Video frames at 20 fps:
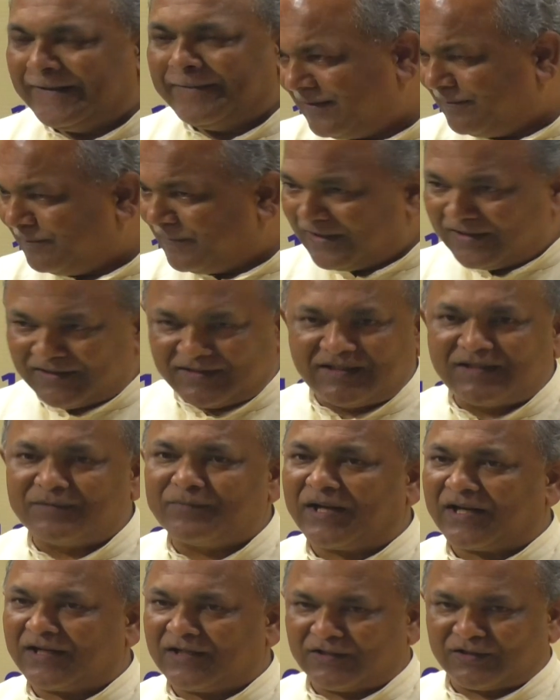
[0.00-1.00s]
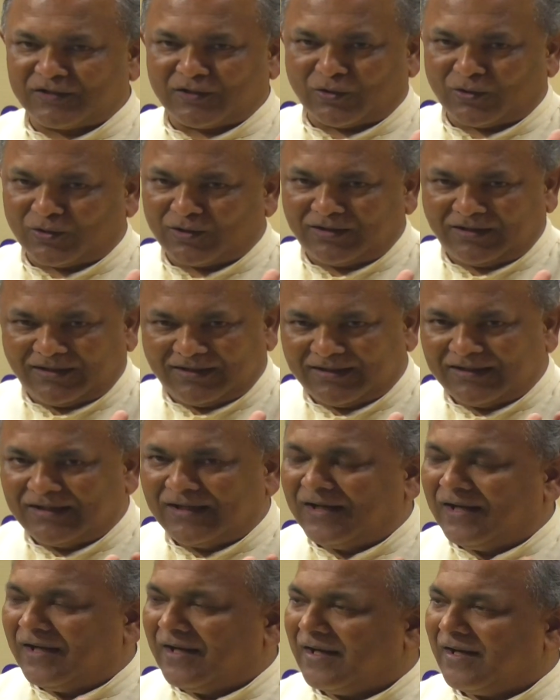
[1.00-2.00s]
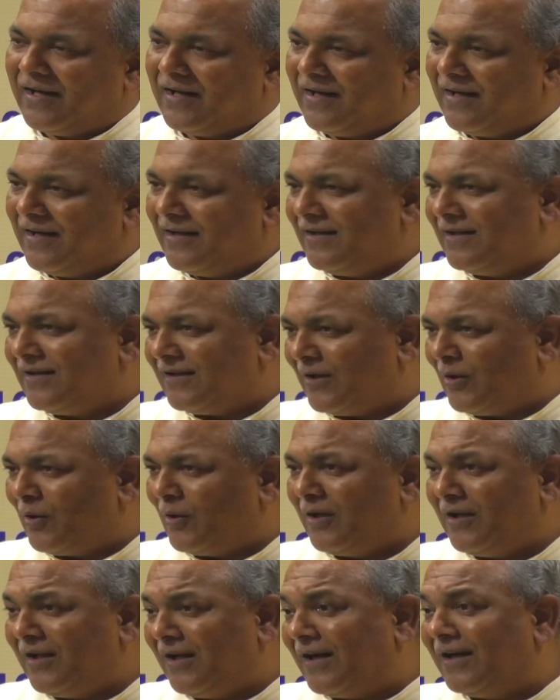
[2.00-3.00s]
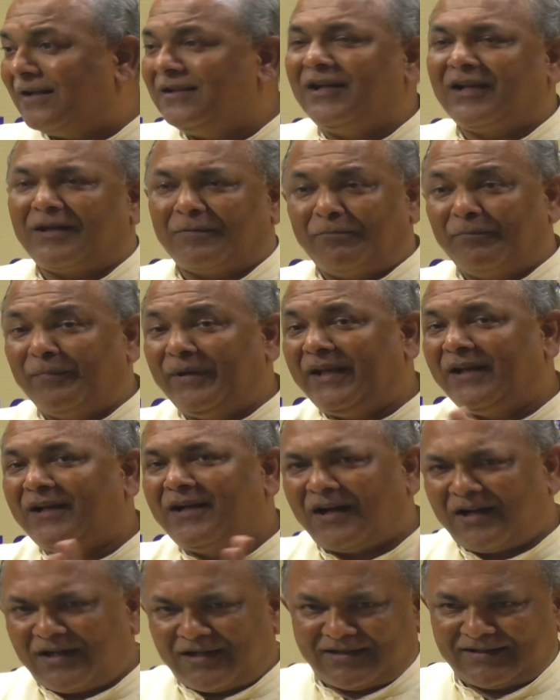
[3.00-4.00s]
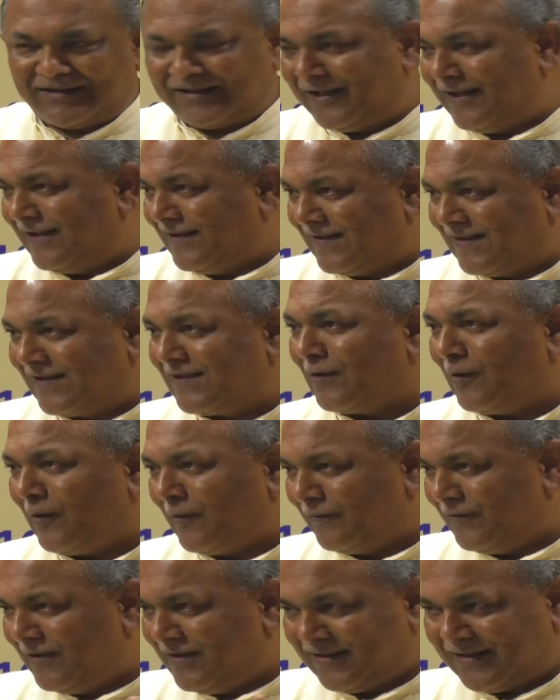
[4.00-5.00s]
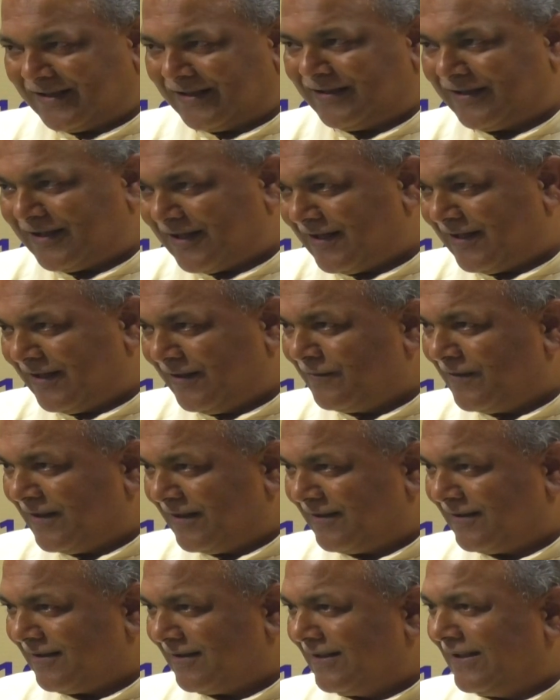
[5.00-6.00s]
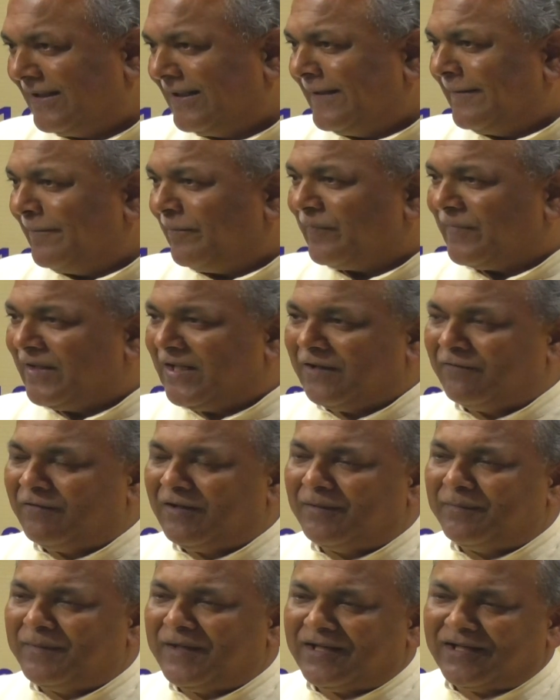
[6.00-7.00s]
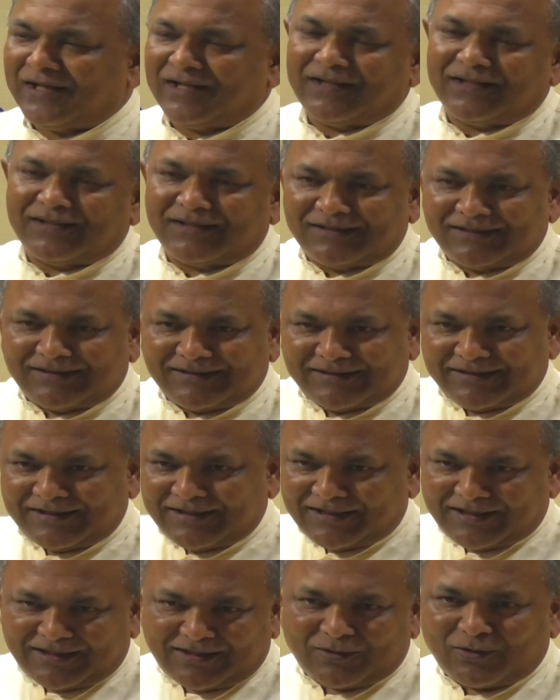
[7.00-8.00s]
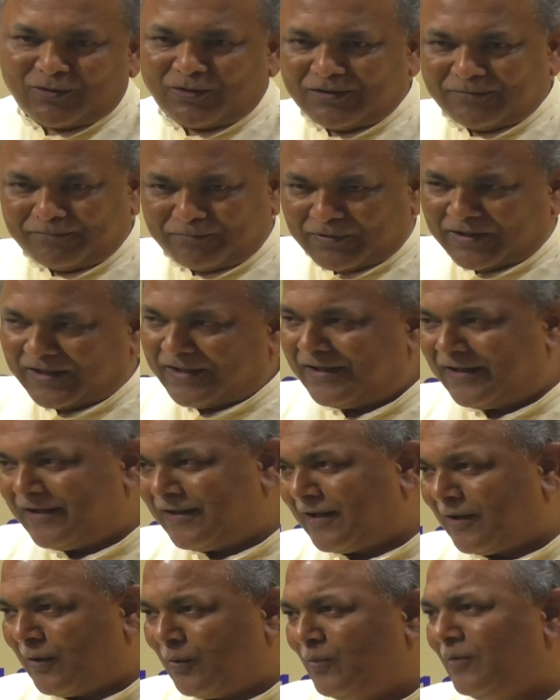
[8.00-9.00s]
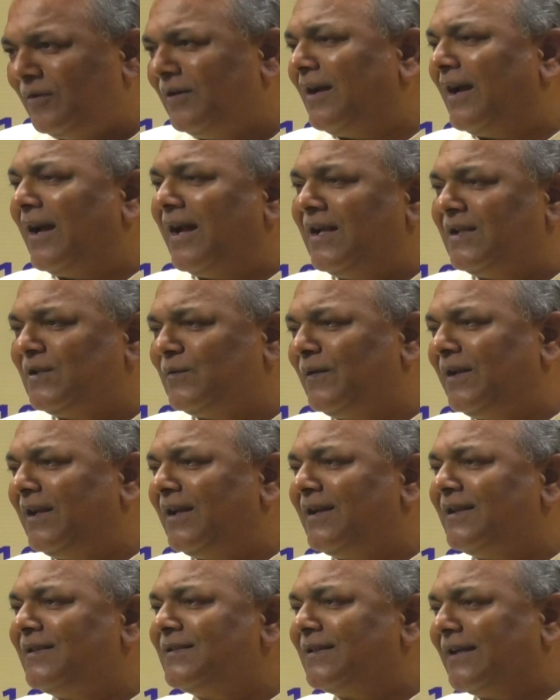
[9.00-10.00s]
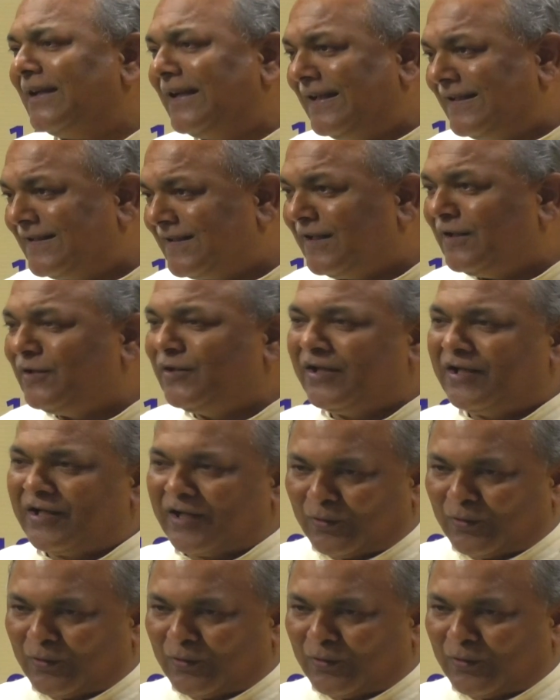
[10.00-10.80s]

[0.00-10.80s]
in Minister's Braganza Hall, and all other mega things of this entire event, they will be there on parade ground as well as SAG